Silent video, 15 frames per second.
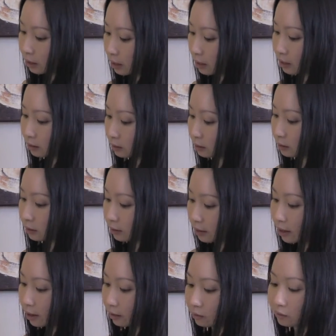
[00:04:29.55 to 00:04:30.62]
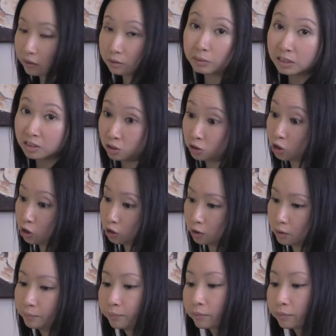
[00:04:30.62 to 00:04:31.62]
And yeah, that means they're cooked.